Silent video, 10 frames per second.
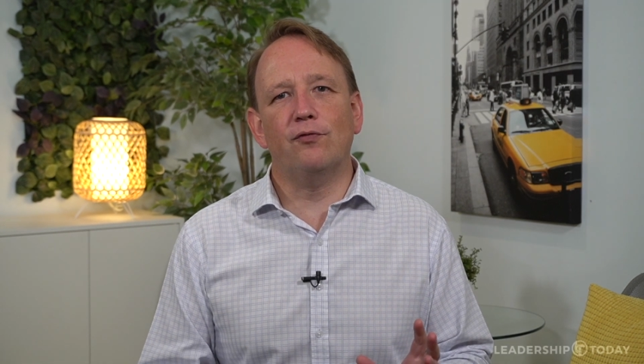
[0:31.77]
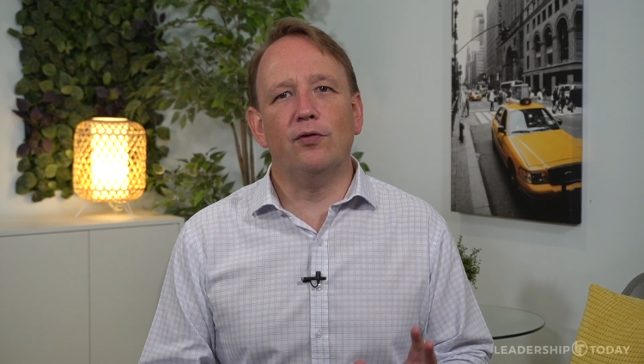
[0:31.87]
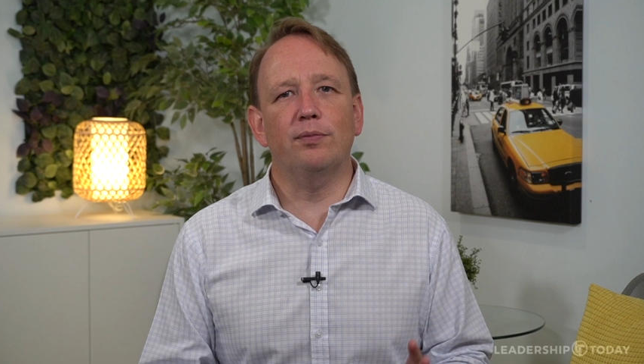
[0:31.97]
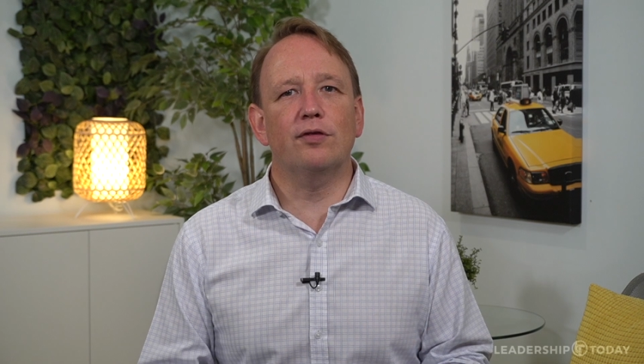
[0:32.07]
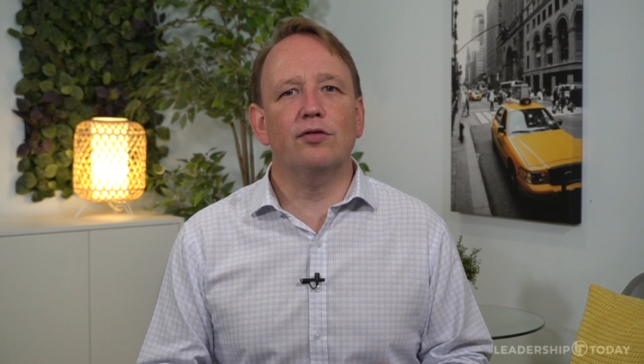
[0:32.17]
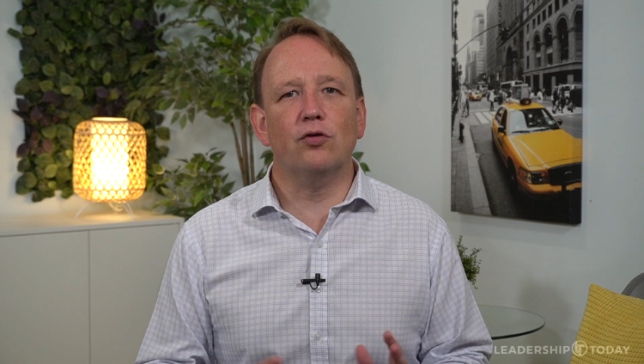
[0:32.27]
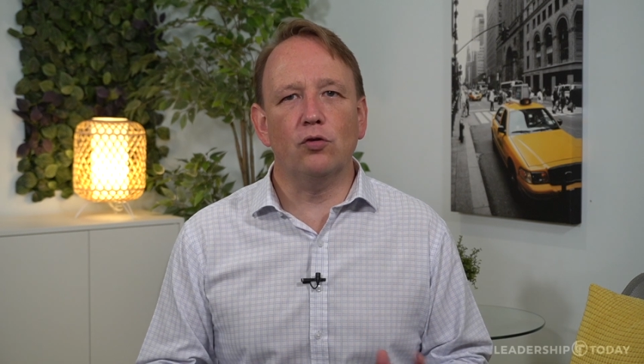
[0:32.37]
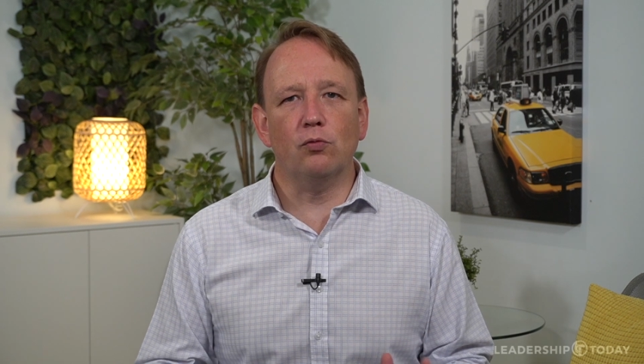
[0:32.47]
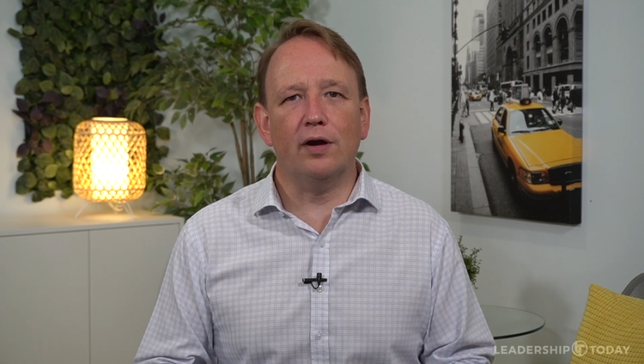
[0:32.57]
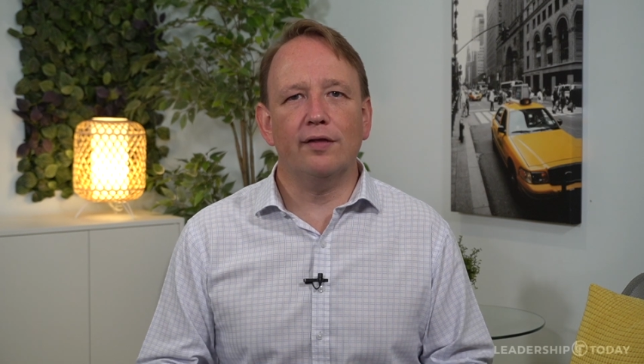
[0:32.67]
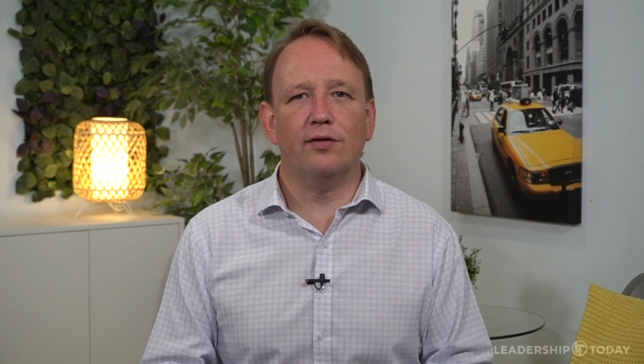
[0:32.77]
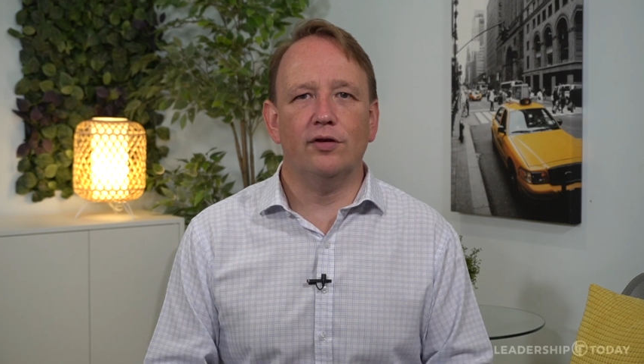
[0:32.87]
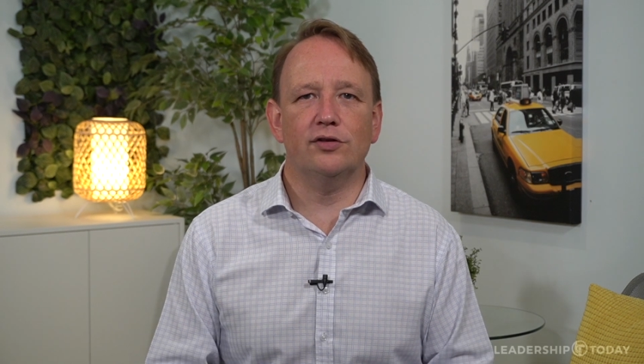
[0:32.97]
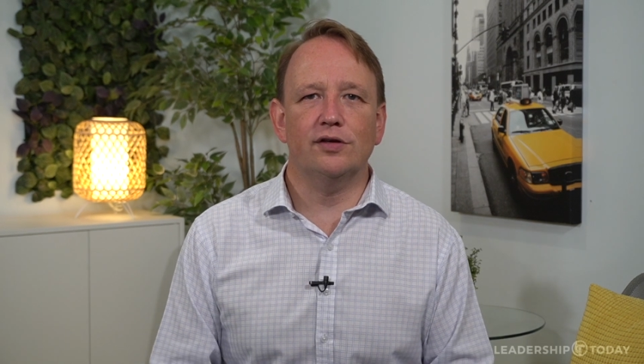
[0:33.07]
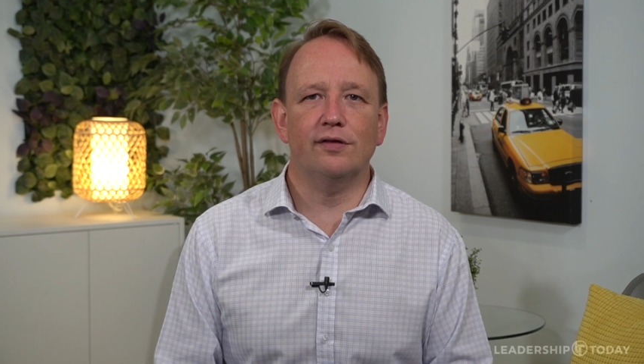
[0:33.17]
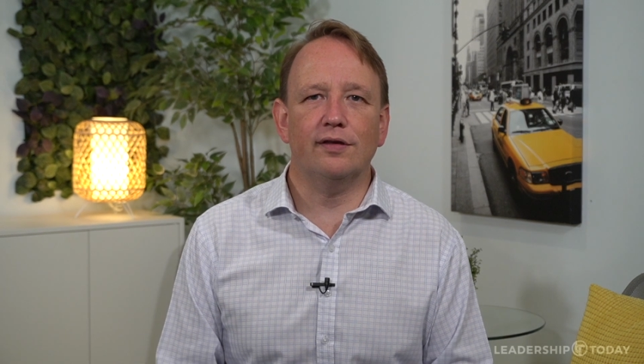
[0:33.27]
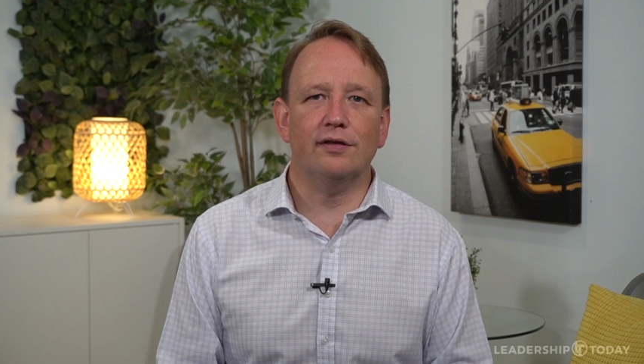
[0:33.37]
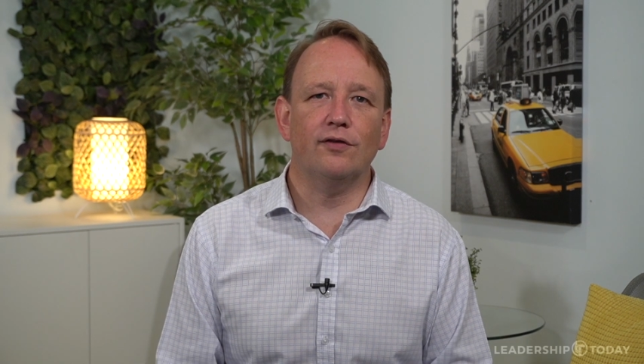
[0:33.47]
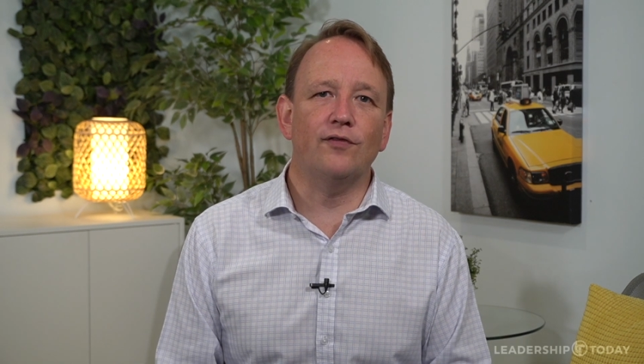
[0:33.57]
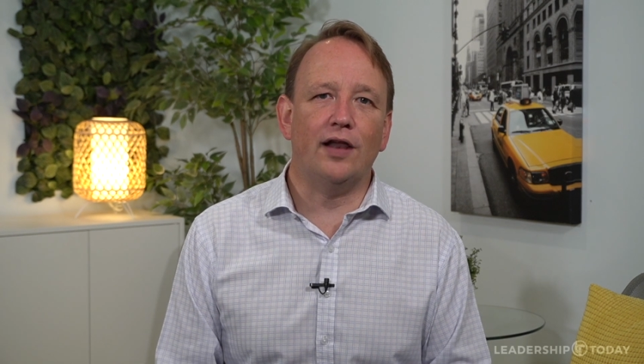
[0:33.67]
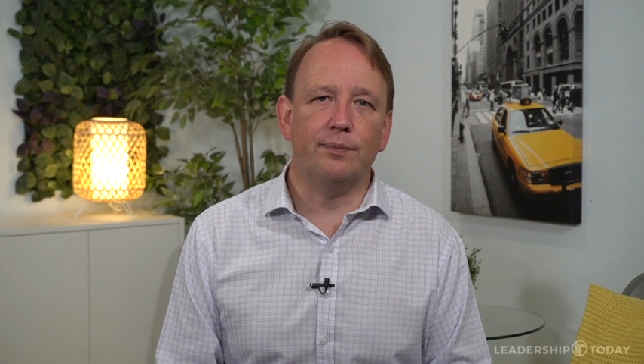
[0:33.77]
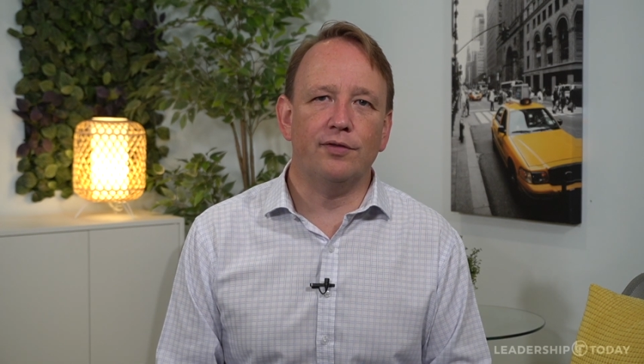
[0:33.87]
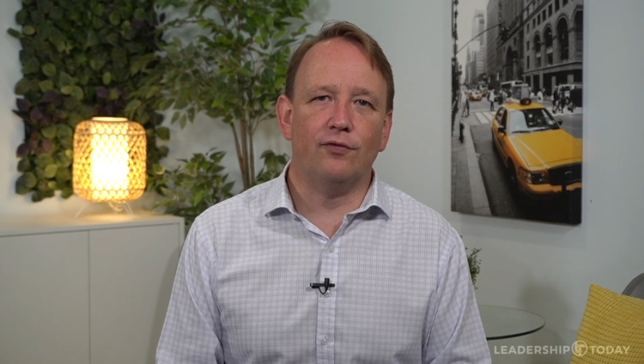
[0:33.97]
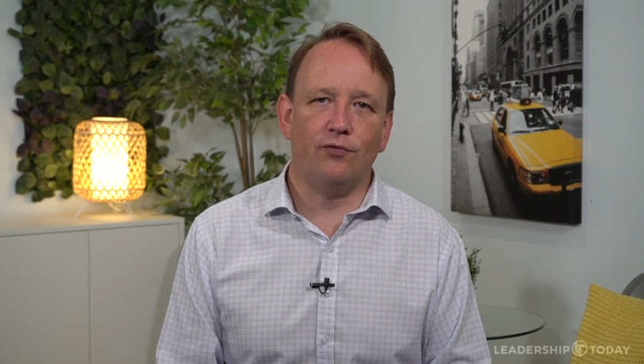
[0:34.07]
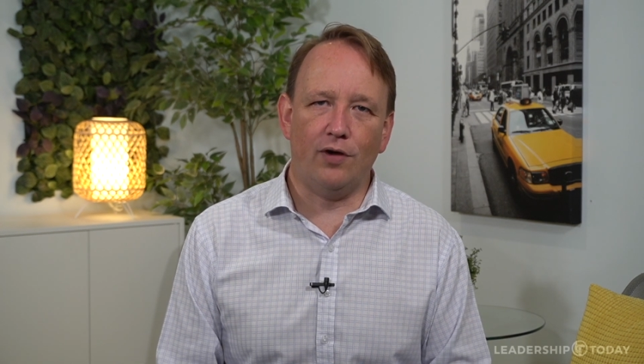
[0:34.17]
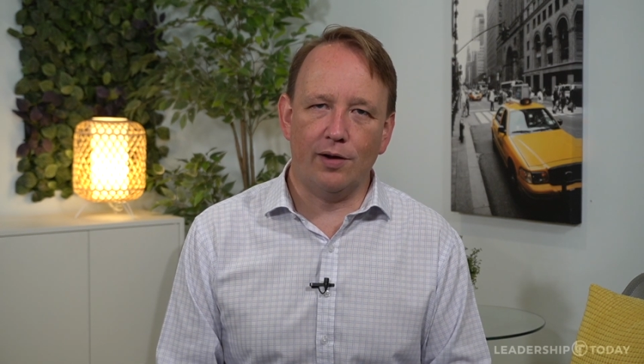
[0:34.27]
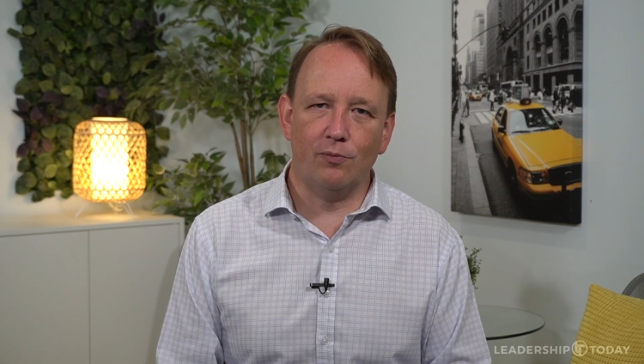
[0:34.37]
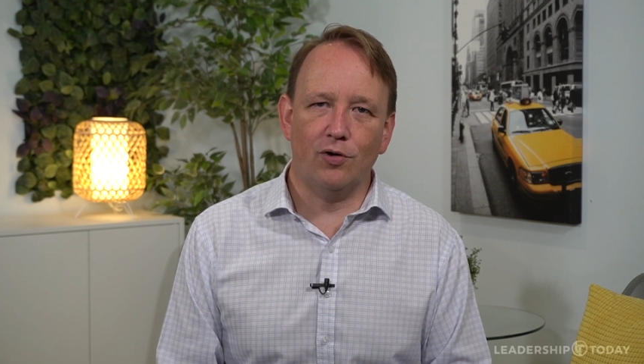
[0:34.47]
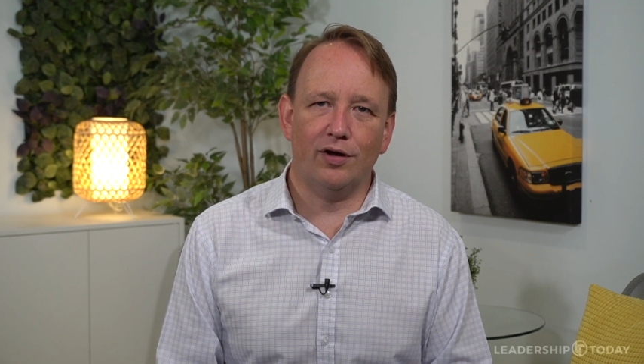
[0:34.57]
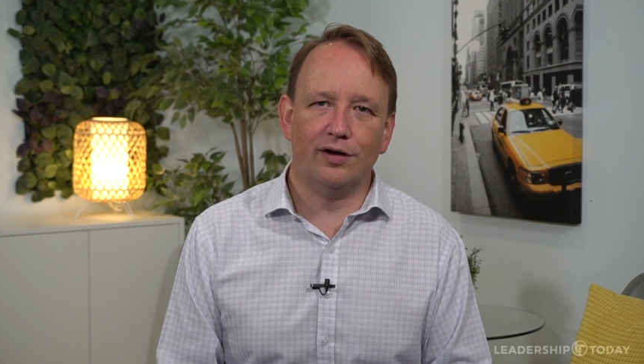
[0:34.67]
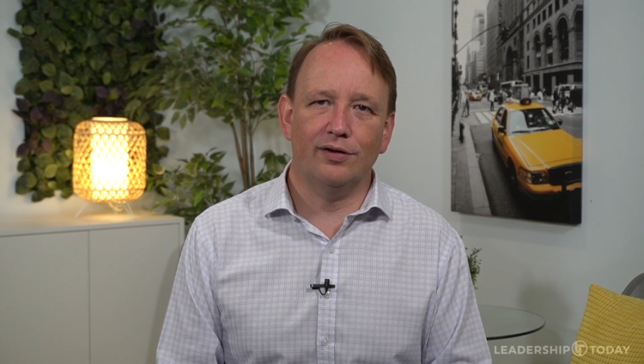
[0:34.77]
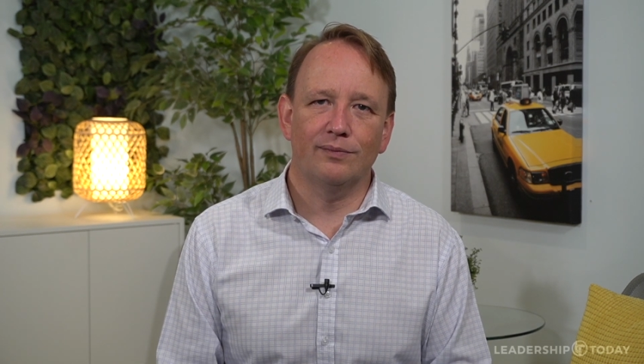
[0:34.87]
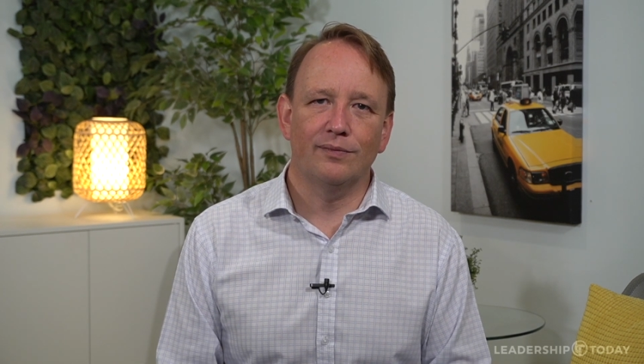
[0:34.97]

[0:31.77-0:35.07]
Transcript: from the two researchers that developed the framework,